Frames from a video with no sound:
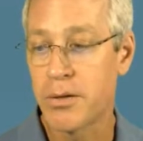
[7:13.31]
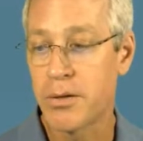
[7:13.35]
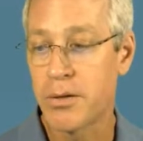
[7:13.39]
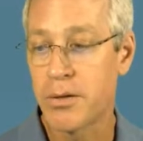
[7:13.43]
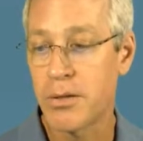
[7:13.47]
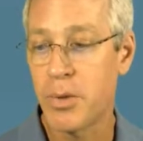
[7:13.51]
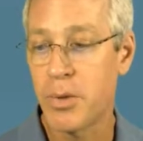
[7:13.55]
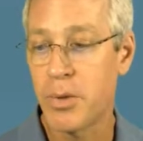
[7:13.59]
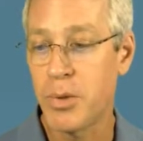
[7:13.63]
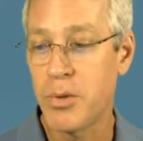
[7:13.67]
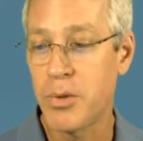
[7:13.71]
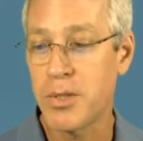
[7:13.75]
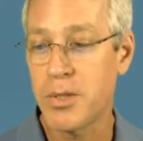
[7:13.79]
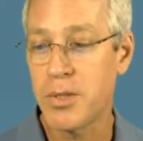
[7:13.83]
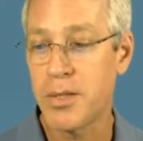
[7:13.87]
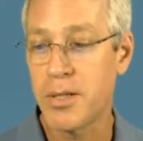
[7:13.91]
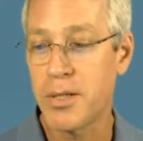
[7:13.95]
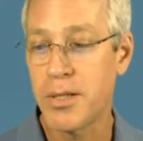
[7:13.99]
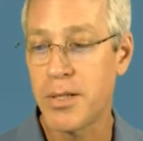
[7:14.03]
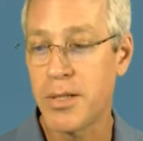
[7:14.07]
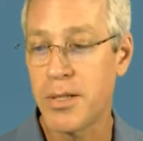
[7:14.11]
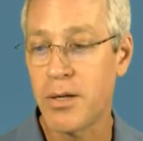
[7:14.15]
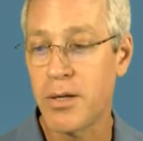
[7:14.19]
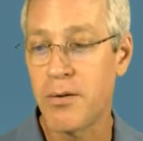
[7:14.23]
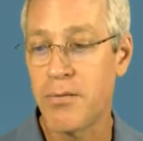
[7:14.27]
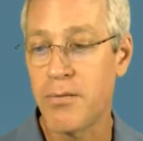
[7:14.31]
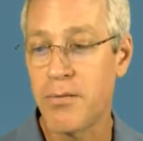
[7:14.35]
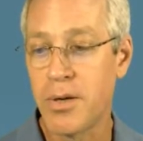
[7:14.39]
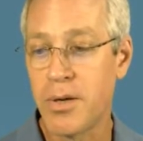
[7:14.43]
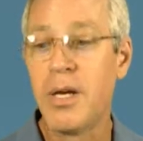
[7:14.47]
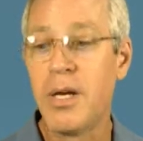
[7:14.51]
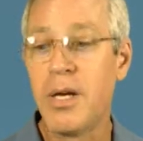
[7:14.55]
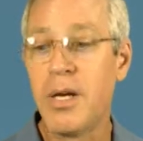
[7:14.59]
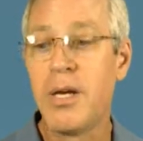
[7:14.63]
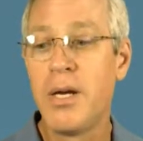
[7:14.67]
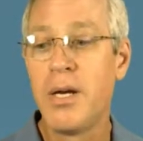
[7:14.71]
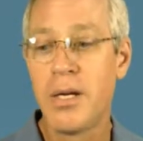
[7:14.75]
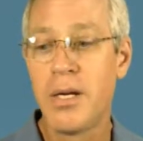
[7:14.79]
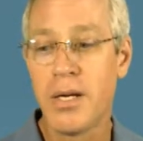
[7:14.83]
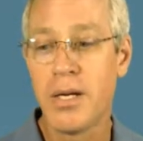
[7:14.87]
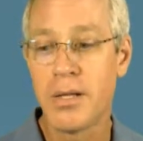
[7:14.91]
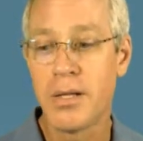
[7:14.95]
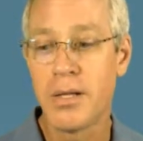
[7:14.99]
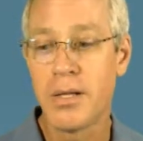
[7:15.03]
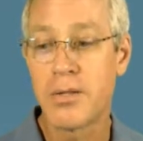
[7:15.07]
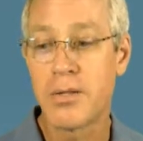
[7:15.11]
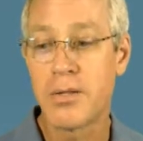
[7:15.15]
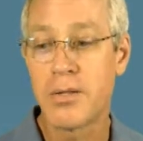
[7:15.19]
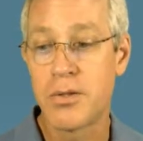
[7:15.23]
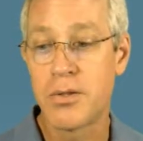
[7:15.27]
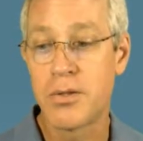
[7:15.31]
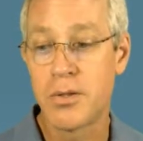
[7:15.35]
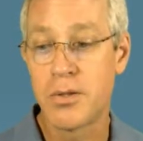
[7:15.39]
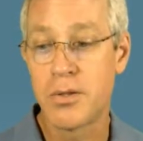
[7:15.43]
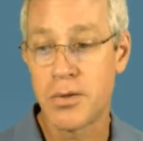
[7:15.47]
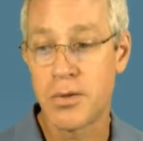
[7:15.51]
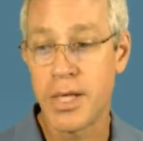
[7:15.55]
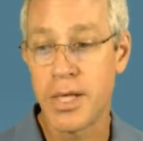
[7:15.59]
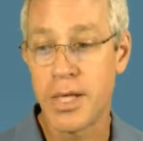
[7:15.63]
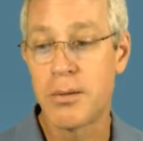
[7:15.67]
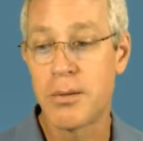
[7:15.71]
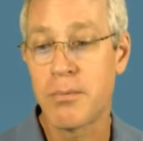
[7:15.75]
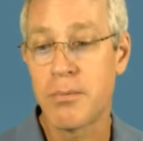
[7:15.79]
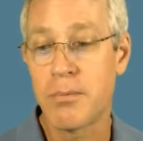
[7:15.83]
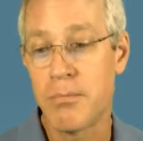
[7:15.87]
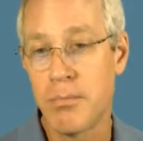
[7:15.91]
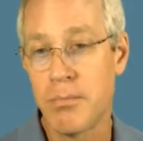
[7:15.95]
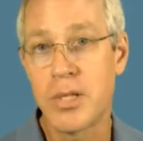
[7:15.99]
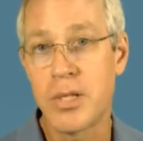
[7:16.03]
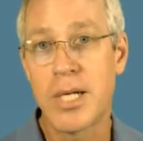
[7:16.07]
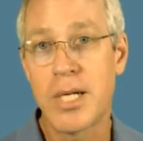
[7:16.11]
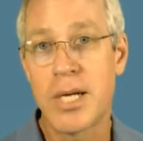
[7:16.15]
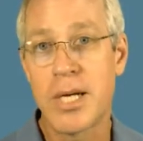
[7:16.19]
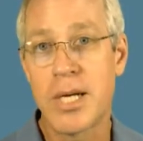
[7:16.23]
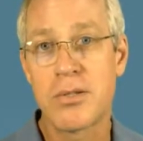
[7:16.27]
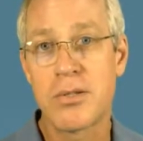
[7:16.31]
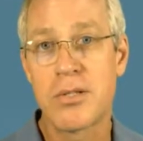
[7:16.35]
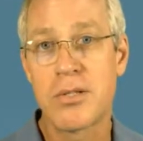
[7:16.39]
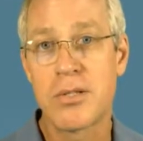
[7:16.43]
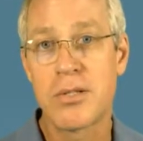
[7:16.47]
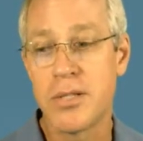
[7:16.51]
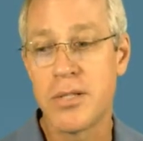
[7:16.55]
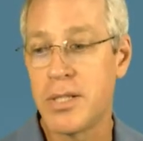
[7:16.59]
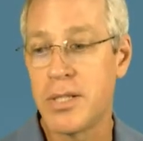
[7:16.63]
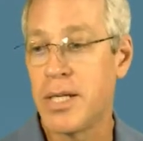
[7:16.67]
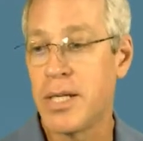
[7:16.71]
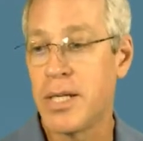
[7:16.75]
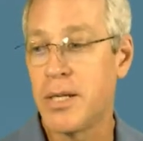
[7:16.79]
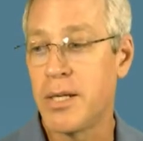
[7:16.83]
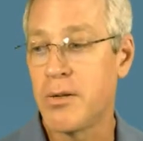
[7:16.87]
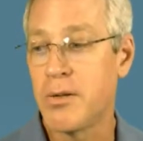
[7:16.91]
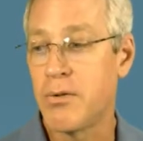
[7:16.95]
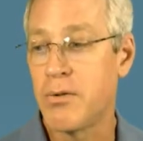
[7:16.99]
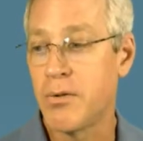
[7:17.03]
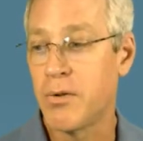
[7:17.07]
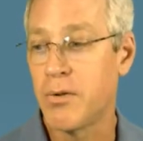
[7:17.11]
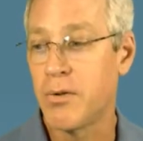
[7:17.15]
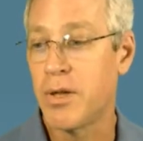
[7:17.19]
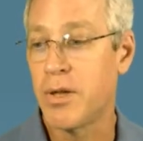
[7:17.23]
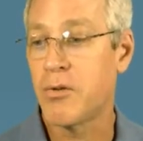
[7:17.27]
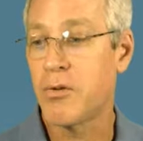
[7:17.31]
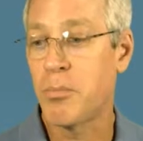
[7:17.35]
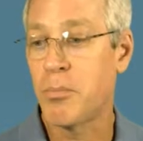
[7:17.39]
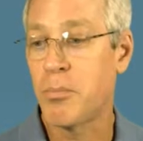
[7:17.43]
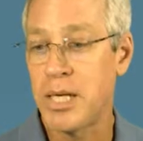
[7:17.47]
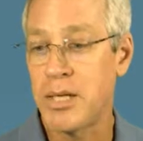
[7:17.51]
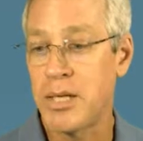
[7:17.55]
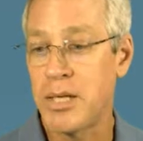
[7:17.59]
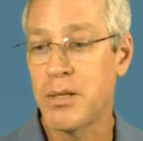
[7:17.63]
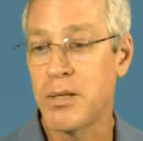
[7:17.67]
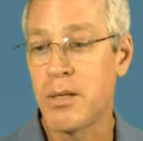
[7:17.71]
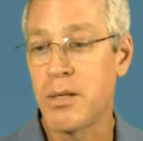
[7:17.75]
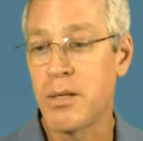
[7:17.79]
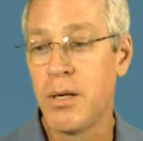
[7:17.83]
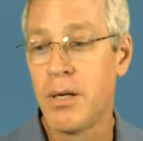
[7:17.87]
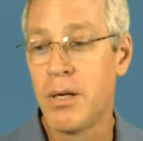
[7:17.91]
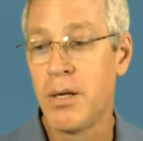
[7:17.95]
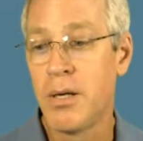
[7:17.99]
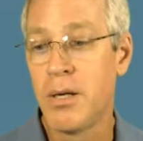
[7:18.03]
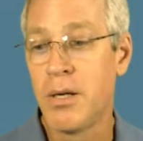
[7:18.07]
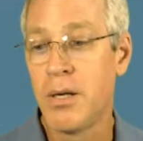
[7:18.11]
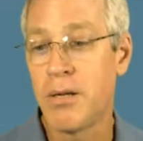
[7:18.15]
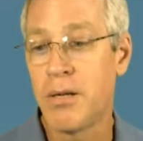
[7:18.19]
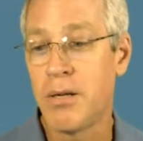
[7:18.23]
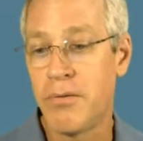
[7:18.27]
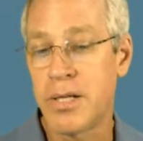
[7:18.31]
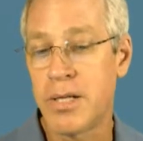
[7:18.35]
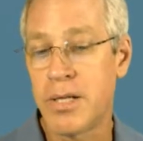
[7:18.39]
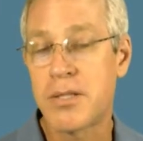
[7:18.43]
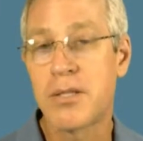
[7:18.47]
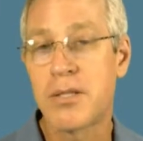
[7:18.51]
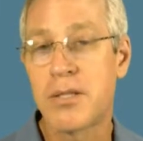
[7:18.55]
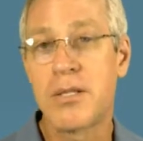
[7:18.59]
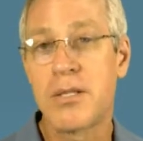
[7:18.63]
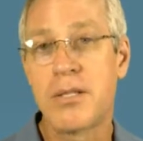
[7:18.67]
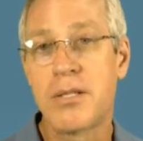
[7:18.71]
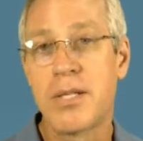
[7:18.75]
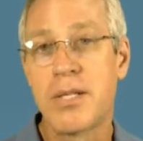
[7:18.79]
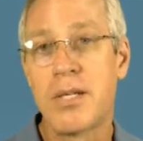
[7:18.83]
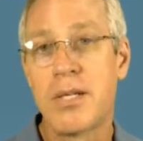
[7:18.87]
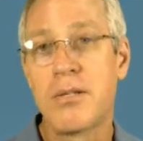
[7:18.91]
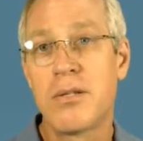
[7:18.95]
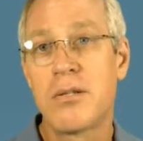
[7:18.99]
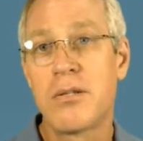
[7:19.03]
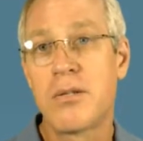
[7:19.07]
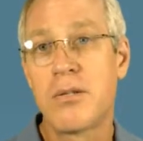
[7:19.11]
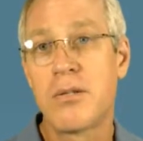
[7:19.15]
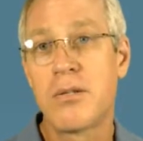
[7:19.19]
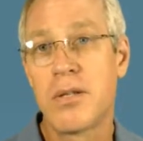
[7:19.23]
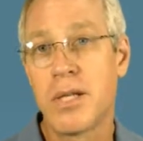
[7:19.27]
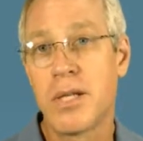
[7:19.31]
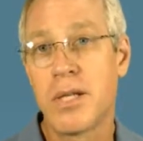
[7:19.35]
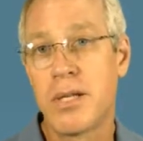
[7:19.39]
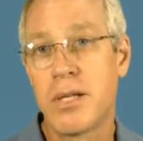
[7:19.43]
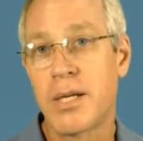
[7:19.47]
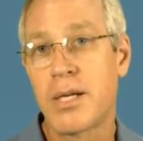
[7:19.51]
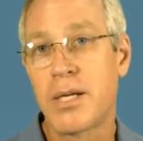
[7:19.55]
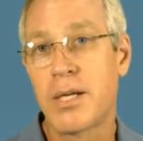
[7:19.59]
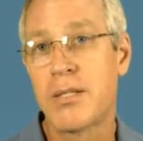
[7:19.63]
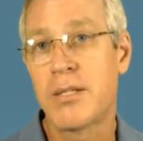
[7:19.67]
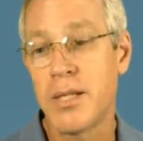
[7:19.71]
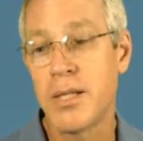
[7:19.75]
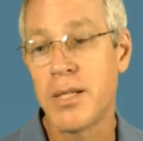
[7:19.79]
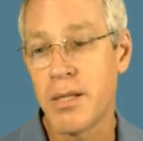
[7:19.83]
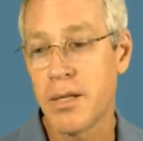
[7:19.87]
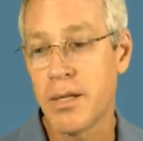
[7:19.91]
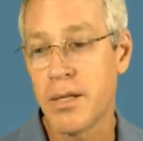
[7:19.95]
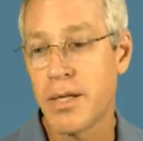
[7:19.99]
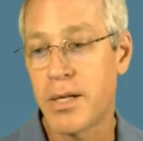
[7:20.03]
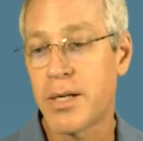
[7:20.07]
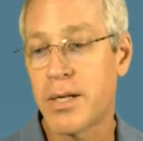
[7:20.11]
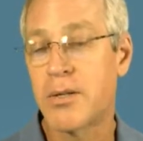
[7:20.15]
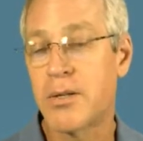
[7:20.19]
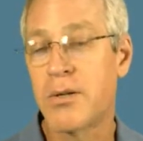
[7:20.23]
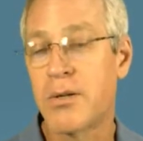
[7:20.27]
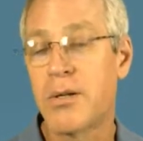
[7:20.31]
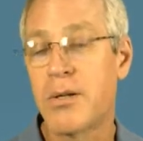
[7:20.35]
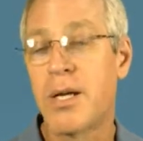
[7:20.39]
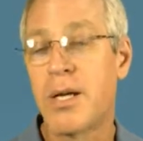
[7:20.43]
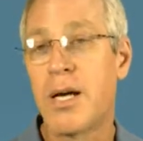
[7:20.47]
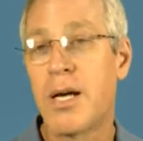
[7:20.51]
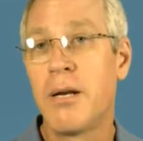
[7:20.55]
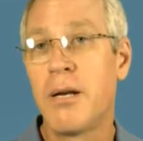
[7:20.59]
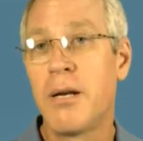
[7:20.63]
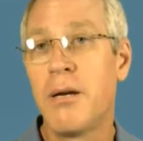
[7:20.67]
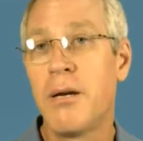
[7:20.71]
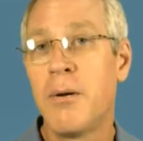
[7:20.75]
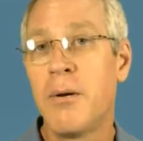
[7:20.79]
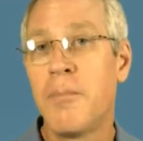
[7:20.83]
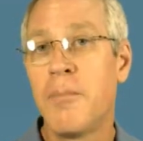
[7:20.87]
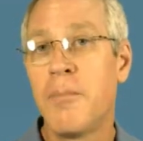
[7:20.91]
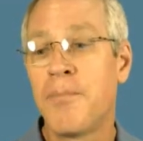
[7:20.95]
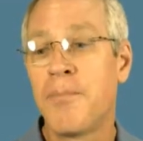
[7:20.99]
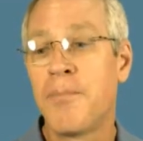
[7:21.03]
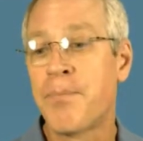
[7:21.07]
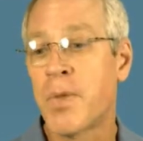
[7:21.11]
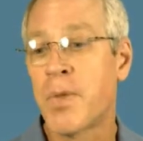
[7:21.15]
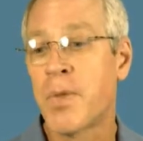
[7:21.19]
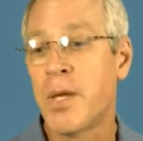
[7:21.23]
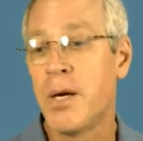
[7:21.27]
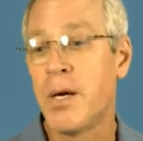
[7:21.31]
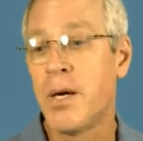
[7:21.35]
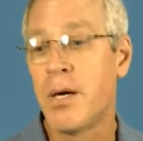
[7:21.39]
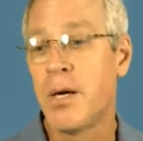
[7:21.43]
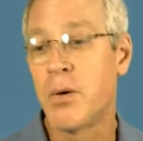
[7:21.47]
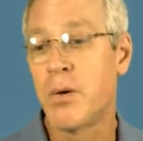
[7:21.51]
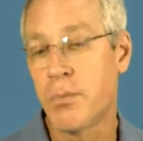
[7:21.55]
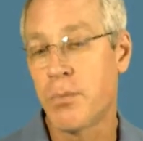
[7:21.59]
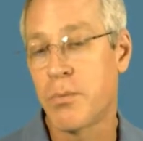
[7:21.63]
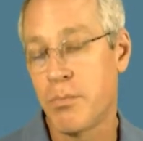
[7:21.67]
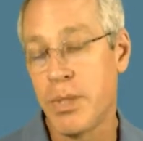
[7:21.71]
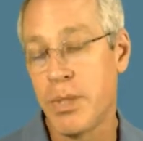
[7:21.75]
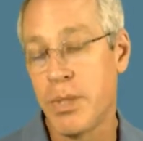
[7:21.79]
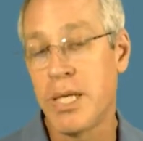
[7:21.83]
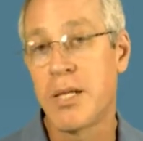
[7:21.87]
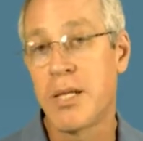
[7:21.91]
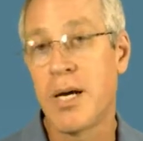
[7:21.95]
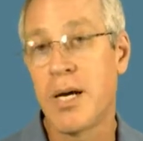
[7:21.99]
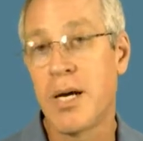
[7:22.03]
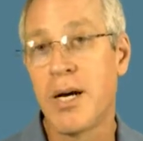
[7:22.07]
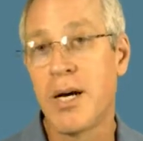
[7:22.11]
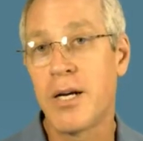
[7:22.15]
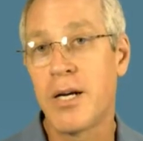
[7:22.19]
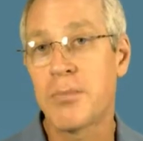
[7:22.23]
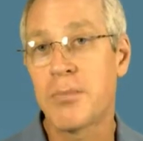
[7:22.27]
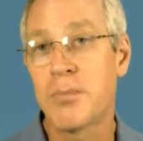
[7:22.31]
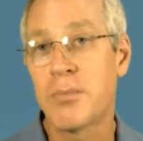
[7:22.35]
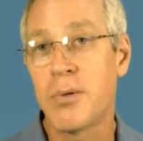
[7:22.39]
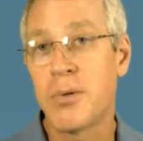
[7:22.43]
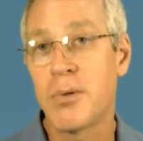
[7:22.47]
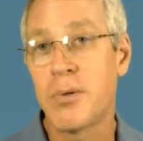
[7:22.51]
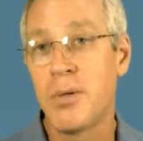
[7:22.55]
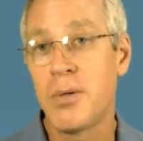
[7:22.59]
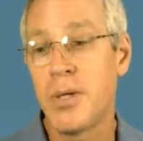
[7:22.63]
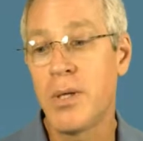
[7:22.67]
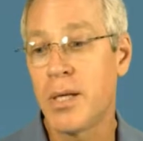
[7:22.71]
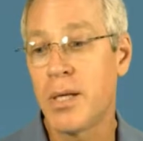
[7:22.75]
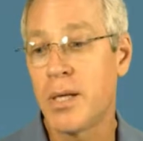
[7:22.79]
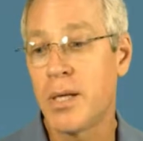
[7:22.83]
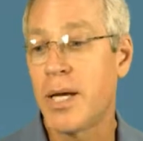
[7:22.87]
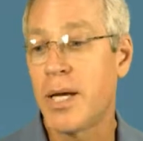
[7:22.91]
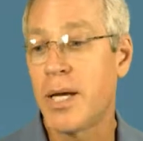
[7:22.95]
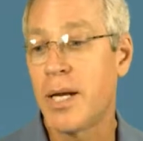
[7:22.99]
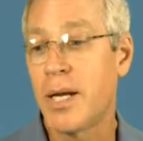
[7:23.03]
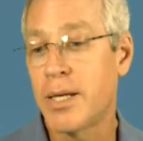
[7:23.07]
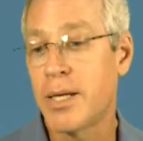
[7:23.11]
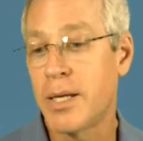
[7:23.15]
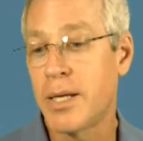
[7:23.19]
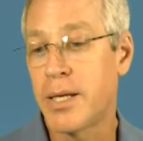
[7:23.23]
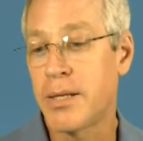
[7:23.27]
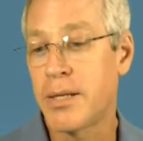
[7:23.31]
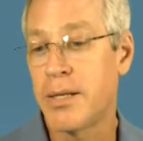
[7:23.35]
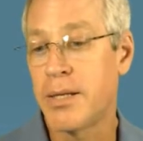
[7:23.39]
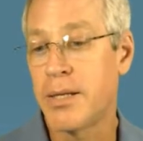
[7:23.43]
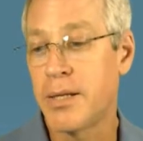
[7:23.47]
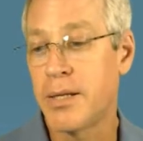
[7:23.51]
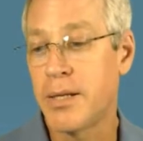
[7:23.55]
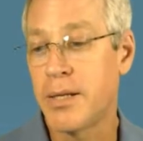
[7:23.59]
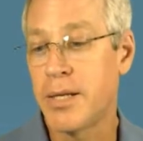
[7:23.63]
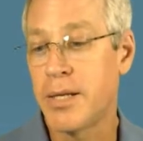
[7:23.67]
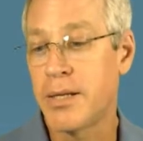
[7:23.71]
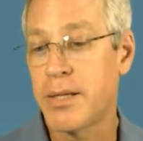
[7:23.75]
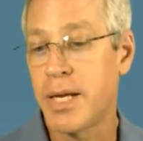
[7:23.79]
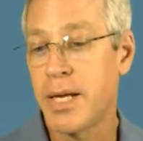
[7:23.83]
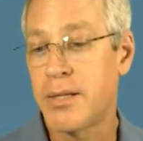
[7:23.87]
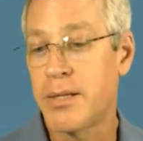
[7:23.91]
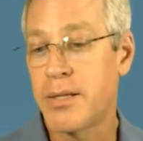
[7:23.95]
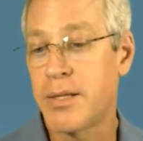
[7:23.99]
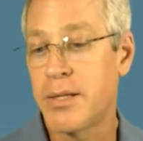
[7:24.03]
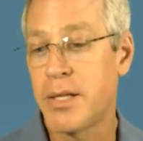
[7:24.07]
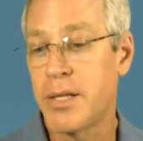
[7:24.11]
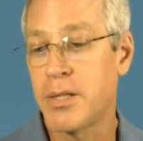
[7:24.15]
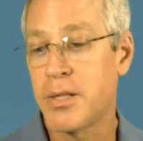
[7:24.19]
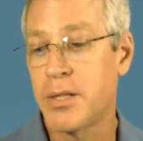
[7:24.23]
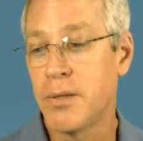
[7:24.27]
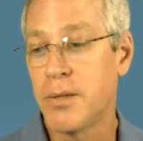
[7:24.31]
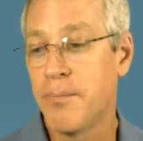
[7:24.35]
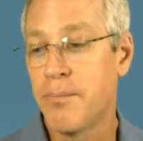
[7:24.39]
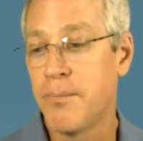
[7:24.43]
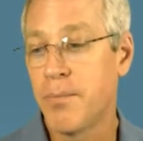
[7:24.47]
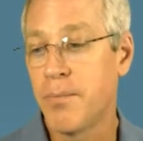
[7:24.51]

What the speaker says: So imposed on self is straight Munchausen's disease. So that's a patient that fakes a disease so that they can see the doctor a lot or be in the hospital a lot and get that attention.